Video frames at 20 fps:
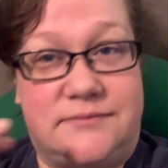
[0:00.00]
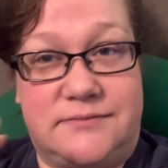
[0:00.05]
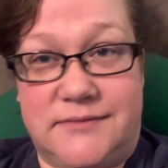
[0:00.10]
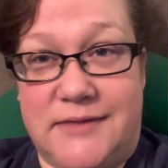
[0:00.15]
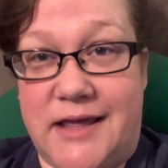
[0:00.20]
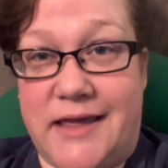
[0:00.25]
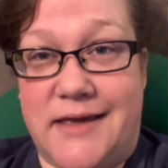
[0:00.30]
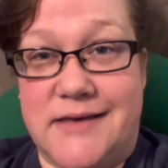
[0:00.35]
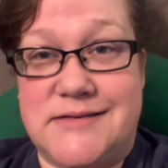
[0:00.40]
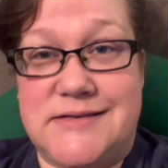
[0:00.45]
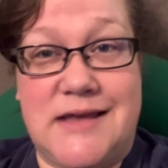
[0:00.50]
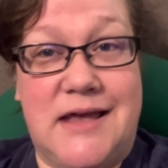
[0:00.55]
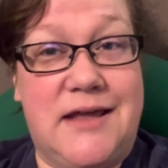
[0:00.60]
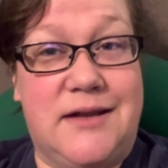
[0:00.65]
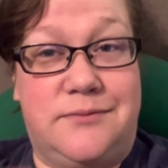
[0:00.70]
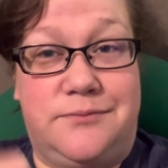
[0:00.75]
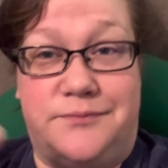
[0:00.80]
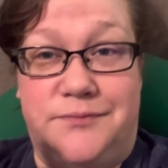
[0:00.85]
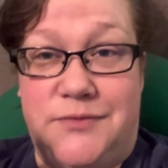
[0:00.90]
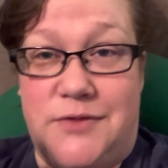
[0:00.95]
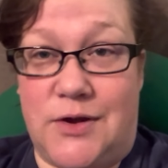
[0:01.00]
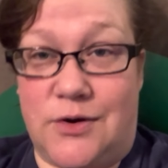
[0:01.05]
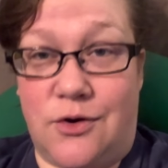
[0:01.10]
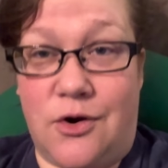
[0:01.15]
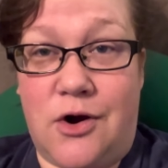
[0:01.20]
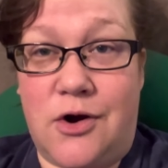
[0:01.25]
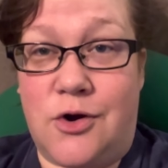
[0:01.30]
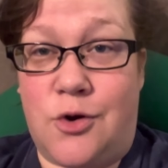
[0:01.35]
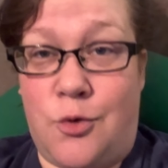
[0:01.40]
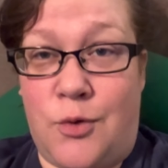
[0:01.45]
like I said, there
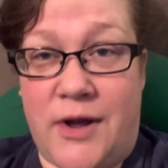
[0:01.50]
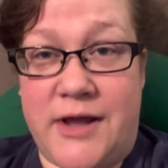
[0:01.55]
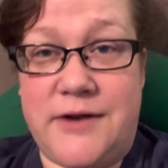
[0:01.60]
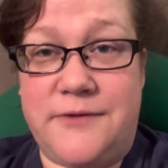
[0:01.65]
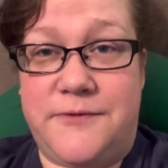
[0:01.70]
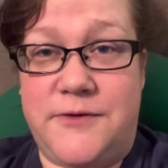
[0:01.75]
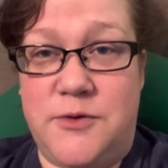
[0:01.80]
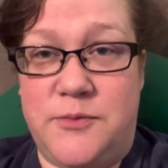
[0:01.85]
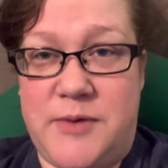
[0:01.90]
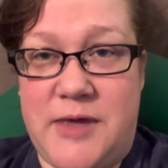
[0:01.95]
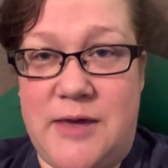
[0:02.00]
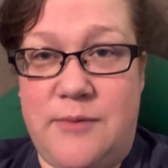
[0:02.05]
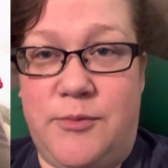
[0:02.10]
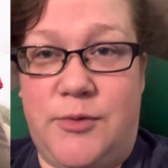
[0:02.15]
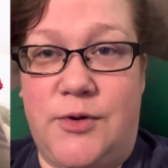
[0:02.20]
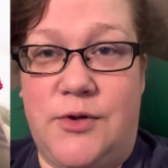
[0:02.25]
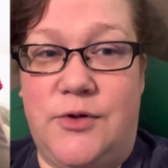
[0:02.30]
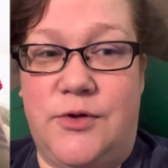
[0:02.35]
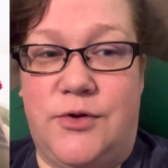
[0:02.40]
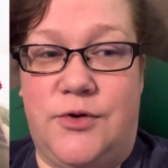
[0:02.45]
are quite a few people